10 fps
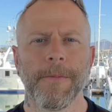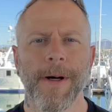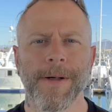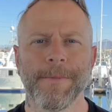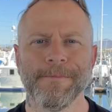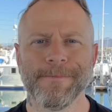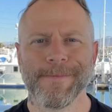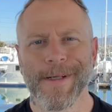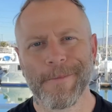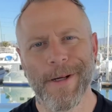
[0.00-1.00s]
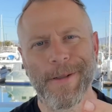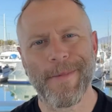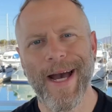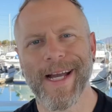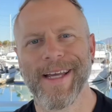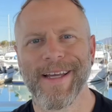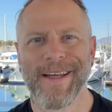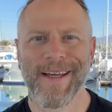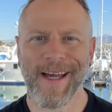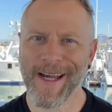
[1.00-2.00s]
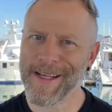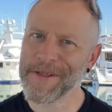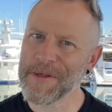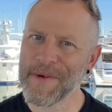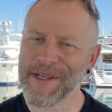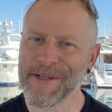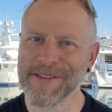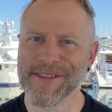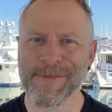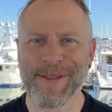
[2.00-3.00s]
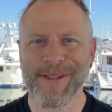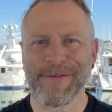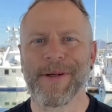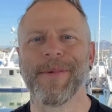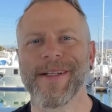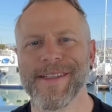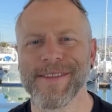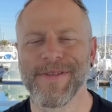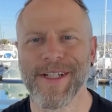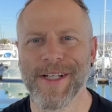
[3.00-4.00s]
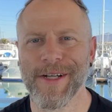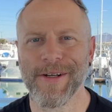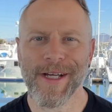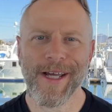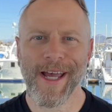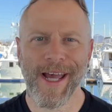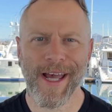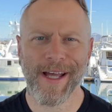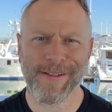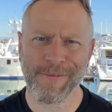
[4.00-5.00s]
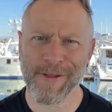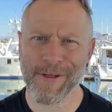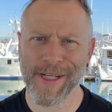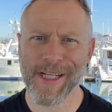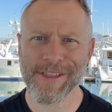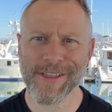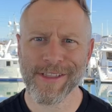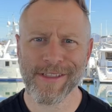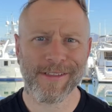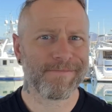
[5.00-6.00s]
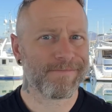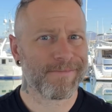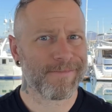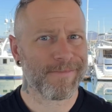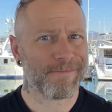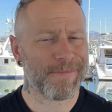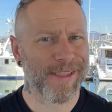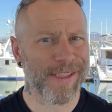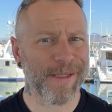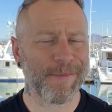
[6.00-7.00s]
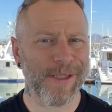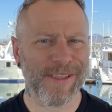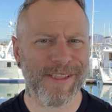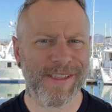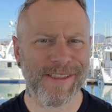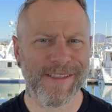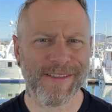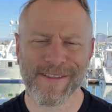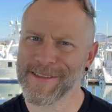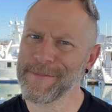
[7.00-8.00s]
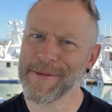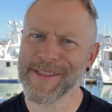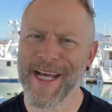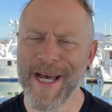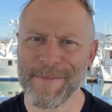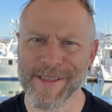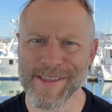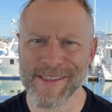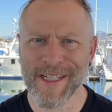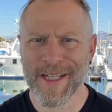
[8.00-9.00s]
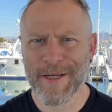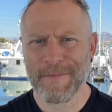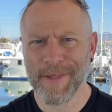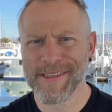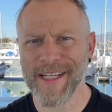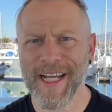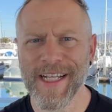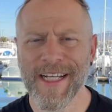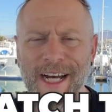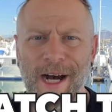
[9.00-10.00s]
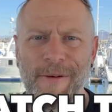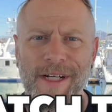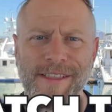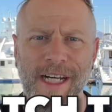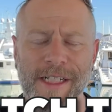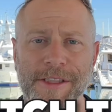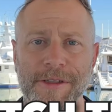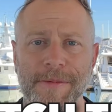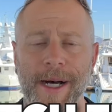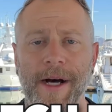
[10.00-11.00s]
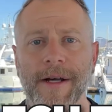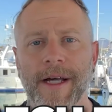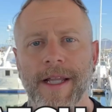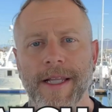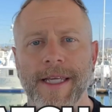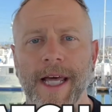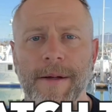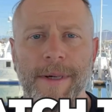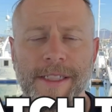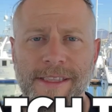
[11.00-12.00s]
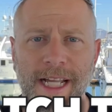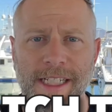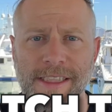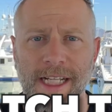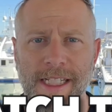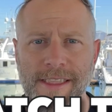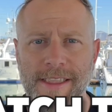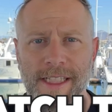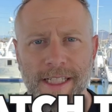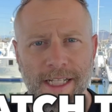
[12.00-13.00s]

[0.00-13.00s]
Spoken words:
Welcome and welcome back. Hey, you may notice something different about this video. Different location, missing a person, sometimes that happens. But today I want to talk to you about the kettlebell snatch test.